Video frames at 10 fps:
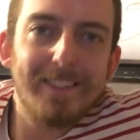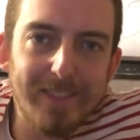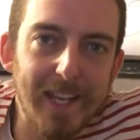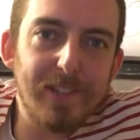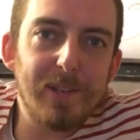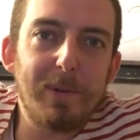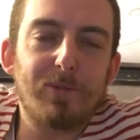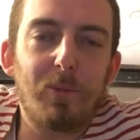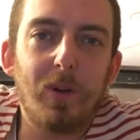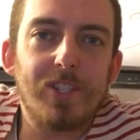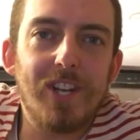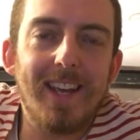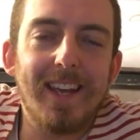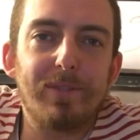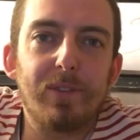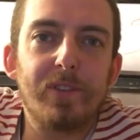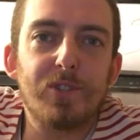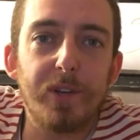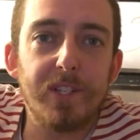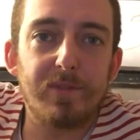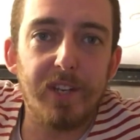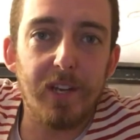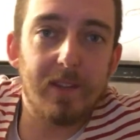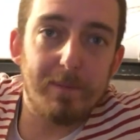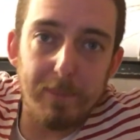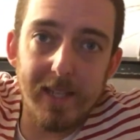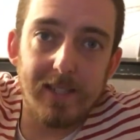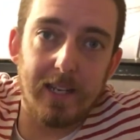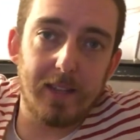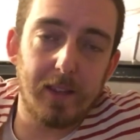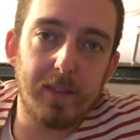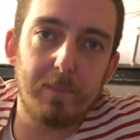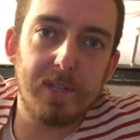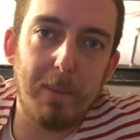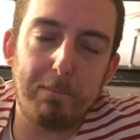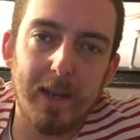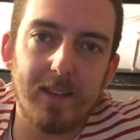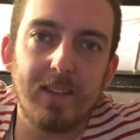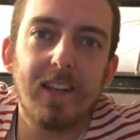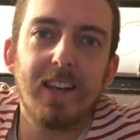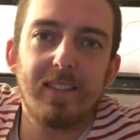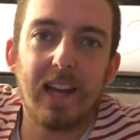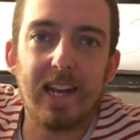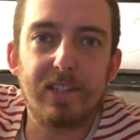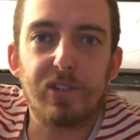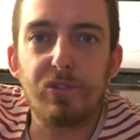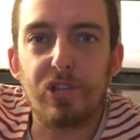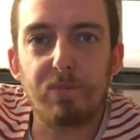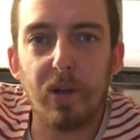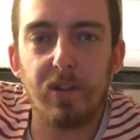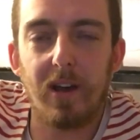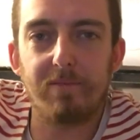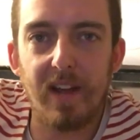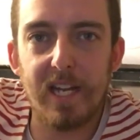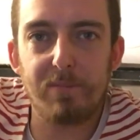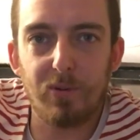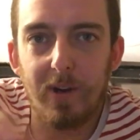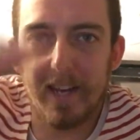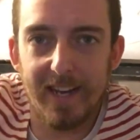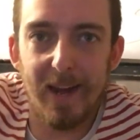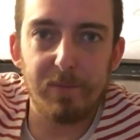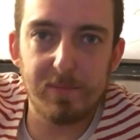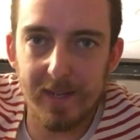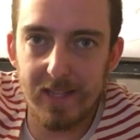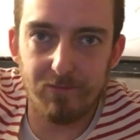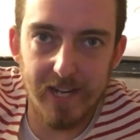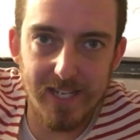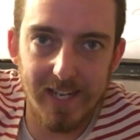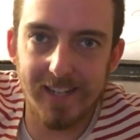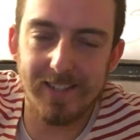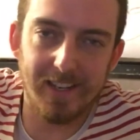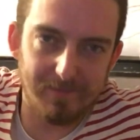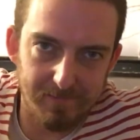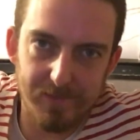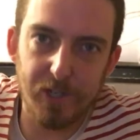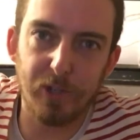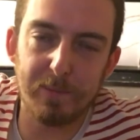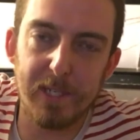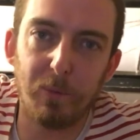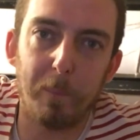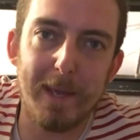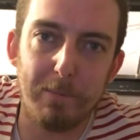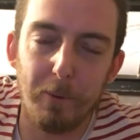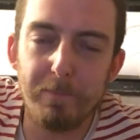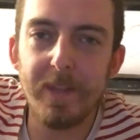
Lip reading: Thank you so much for watching. If you've enjoyed this video, then please click the thumbs up button. That lets YouTube know that I'm valuable and it helps me in the ratings and shows me to more people.